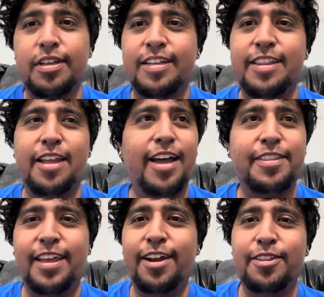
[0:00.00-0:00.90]
not
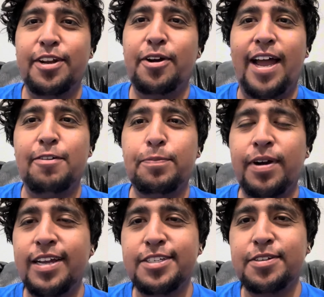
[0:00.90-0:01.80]
there. They don't have a
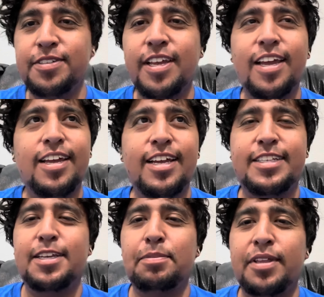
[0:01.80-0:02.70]
price. It's
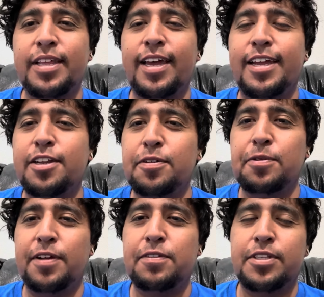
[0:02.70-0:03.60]
something that you would
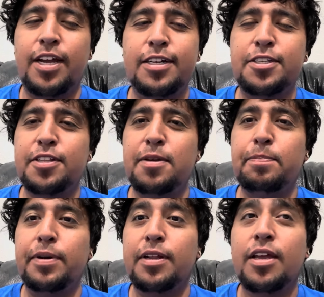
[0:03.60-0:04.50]
have to talk to them,
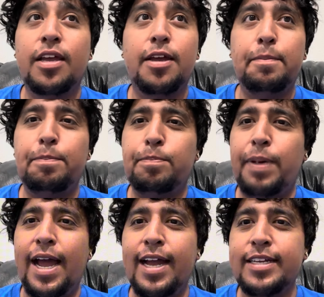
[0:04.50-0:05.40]
but
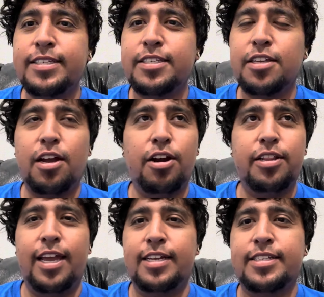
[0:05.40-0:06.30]
packs are
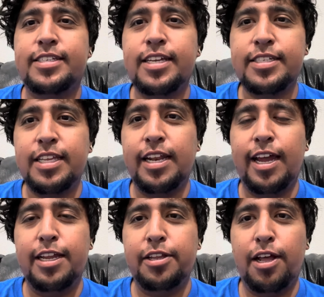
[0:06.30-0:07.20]
like
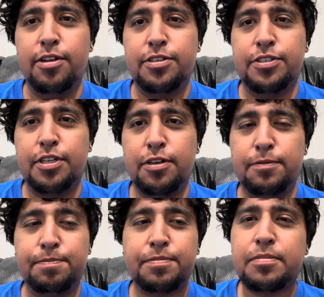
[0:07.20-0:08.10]
$69 or
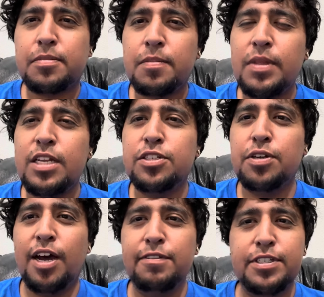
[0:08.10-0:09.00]
so. So
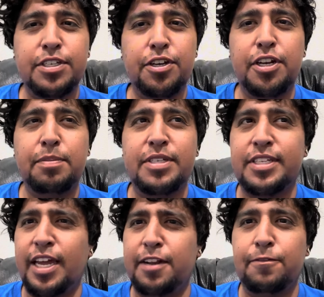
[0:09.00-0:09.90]
obviously you're going to be
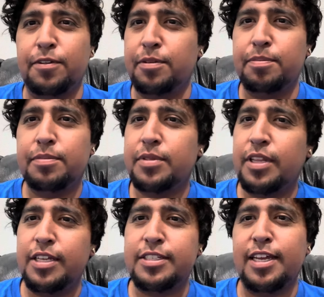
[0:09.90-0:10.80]
scanning for
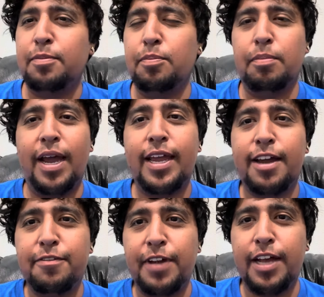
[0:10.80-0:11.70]
things that might
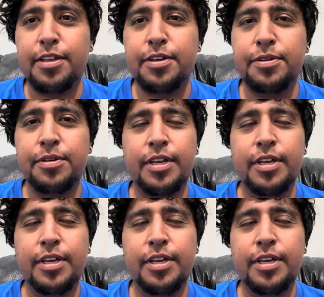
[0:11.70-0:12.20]
have value,